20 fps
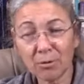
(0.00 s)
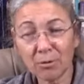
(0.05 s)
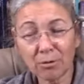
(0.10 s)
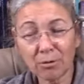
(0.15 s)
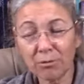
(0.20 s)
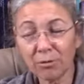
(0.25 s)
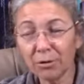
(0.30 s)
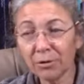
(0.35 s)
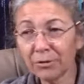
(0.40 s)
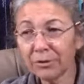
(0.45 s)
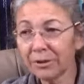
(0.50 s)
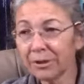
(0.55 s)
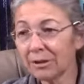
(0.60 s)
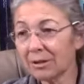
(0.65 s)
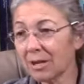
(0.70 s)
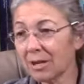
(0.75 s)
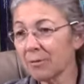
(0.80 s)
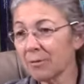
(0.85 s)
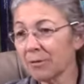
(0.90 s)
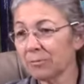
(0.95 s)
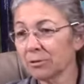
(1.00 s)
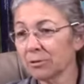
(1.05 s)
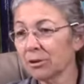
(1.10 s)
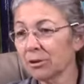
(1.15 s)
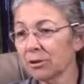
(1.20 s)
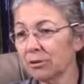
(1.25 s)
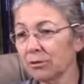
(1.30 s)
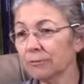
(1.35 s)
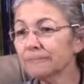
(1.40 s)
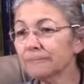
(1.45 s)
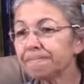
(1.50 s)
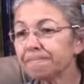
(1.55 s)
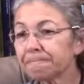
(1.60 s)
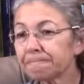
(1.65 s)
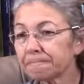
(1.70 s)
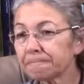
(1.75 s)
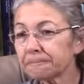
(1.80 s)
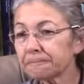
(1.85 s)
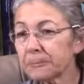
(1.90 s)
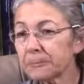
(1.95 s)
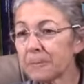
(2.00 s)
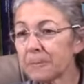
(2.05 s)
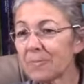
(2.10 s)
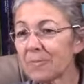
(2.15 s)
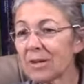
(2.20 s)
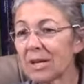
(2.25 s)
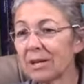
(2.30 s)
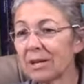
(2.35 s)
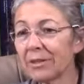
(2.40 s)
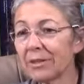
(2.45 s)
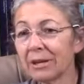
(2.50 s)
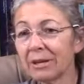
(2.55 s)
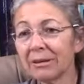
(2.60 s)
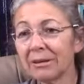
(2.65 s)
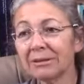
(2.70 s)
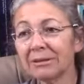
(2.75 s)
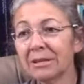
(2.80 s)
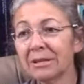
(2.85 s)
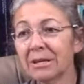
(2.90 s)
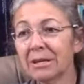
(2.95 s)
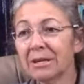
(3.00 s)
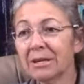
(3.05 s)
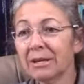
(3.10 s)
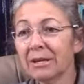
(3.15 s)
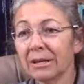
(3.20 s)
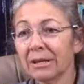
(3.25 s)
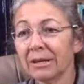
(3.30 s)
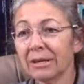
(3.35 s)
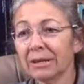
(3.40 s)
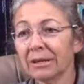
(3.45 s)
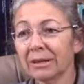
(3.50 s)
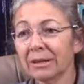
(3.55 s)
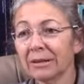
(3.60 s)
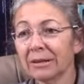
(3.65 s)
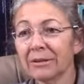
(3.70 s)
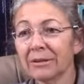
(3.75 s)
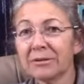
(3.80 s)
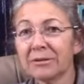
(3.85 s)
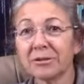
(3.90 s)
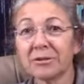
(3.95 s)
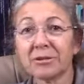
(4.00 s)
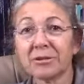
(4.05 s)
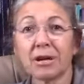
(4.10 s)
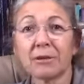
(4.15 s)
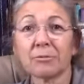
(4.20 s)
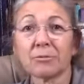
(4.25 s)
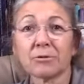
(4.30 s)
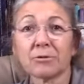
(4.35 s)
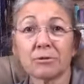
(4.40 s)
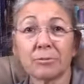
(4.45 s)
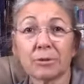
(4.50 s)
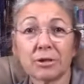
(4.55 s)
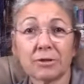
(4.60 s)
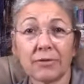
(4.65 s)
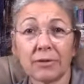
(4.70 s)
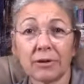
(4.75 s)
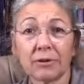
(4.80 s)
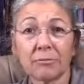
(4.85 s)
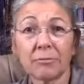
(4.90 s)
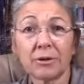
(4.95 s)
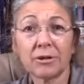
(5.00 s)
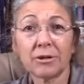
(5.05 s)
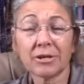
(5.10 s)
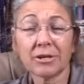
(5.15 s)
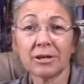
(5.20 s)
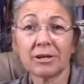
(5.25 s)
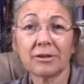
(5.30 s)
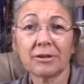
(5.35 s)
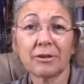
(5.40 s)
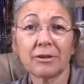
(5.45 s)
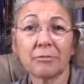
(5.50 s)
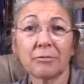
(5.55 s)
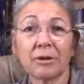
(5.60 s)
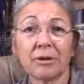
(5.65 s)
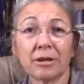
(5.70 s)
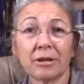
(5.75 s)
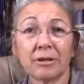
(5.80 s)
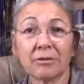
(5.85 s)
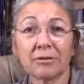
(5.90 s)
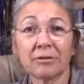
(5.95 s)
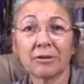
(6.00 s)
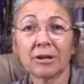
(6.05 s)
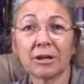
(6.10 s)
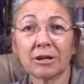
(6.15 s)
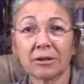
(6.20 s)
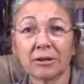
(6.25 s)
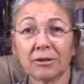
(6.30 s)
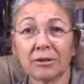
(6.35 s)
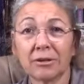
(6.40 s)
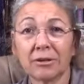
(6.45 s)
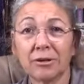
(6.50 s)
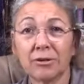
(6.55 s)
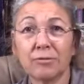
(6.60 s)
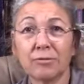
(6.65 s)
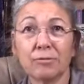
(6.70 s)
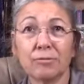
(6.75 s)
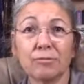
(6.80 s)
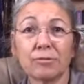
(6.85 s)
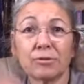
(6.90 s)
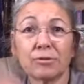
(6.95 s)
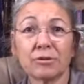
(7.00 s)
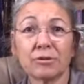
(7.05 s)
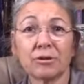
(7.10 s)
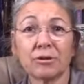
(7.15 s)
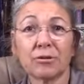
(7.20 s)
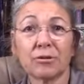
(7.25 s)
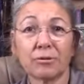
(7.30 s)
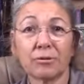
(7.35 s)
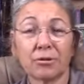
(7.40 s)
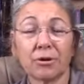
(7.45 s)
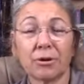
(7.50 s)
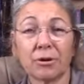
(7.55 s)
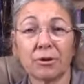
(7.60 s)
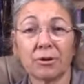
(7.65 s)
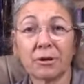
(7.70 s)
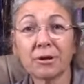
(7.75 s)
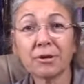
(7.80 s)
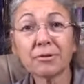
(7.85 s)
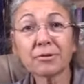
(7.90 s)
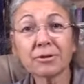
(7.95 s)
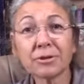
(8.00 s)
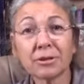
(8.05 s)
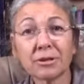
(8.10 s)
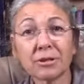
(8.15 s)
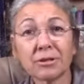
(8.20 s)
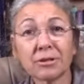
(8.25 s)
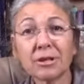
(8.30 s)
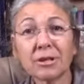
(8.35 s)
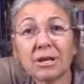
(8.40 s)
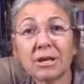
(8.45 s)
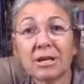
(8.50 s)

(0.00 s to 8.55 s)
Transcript: quilt. It came out really cute. And then uh, since that was so much fun, we decided that, and uh, Hugh's younger daughter, Kirsten,